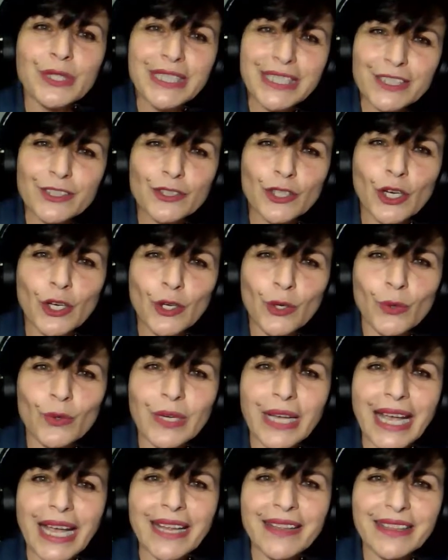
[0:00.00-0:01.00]
need to
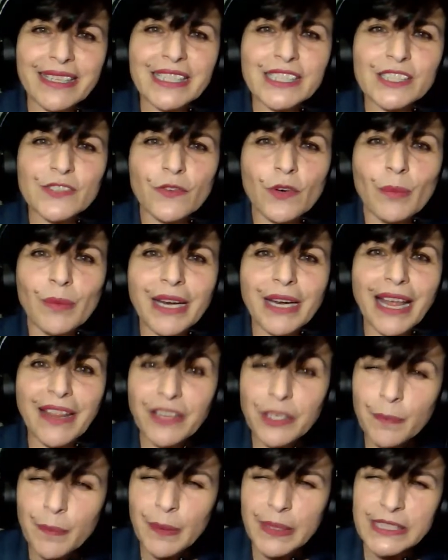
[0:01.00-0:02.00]
look at this from
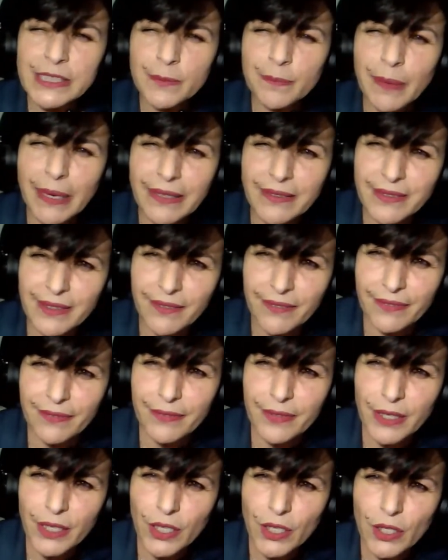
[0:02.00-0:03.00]
another perspective.
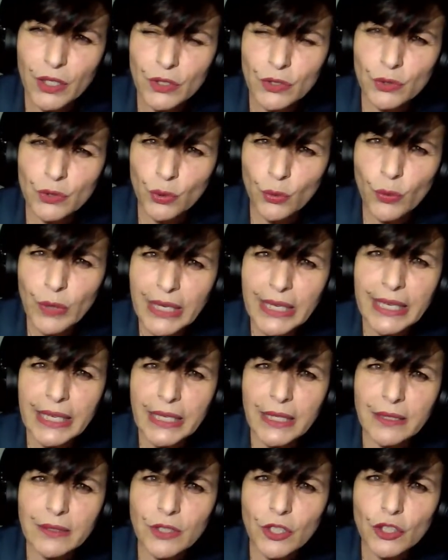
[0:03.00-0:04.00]
Do we
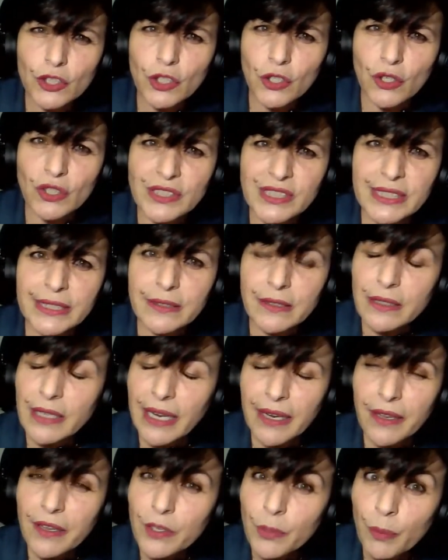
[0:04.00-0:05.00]
need to consider
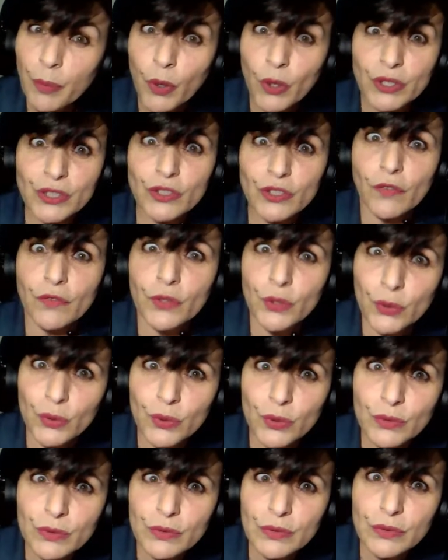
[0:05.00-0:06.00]
another point of
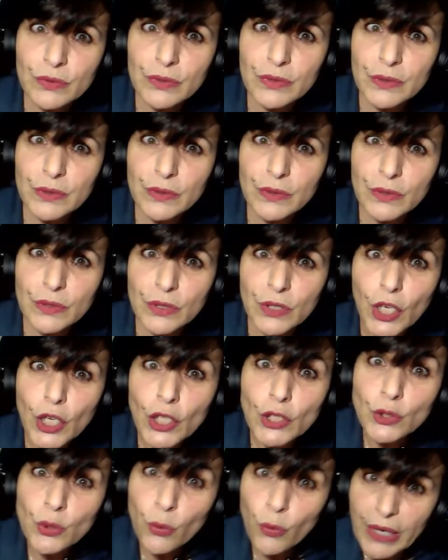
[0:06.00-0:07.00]
view?
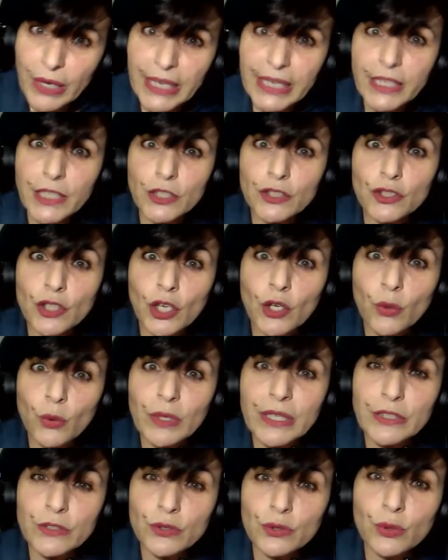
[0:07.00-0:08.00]
Do we need to
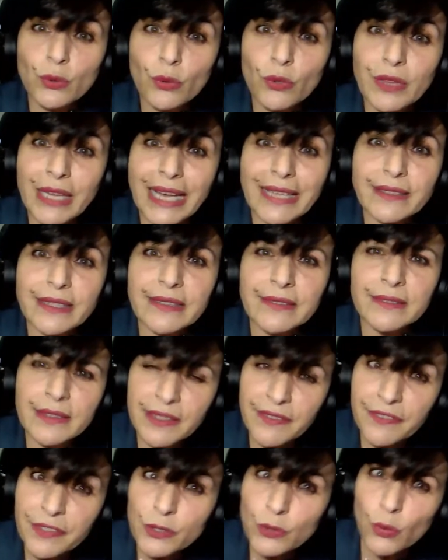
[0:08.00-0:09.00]
look into that in
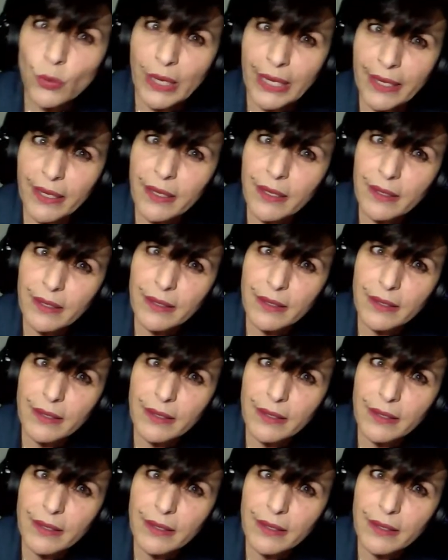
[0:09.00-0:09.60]
different way?